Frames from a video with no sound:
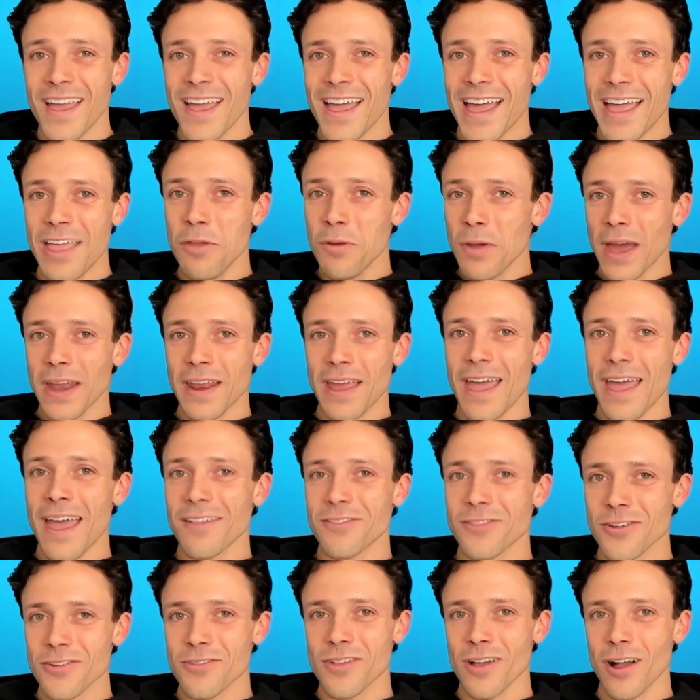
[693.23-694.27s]
And you got to ask
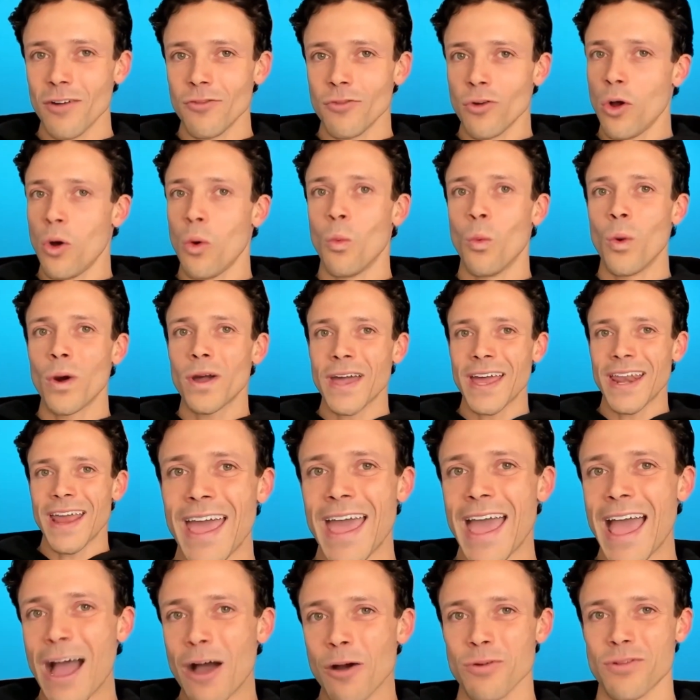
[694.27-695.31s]
yourself, what kind of
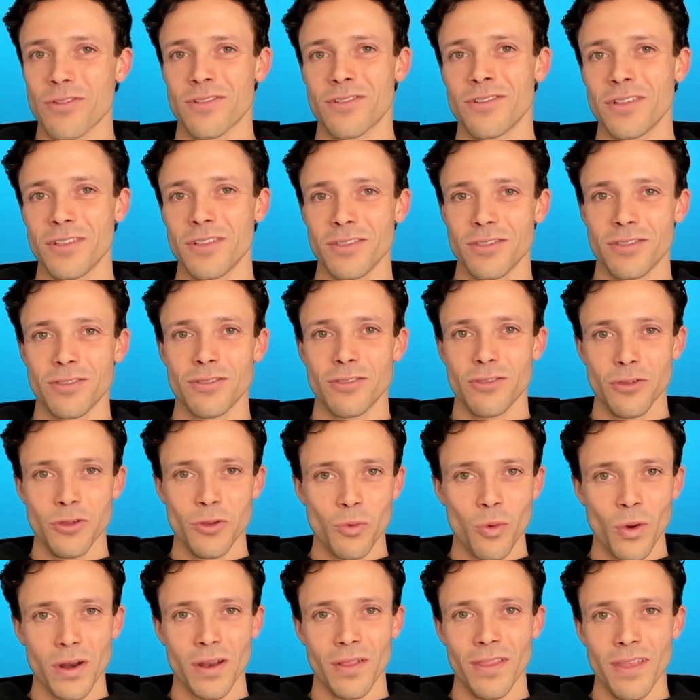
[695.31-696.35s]
house do you
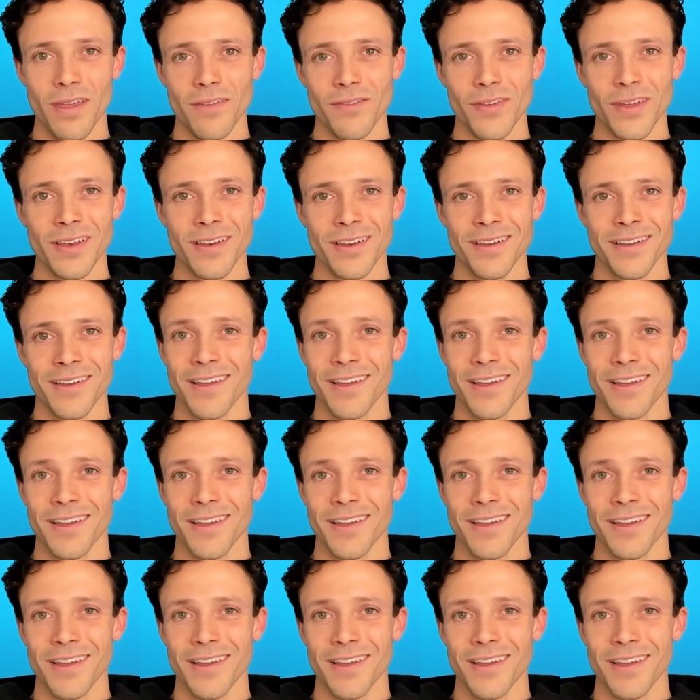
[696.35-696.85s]
want to live in?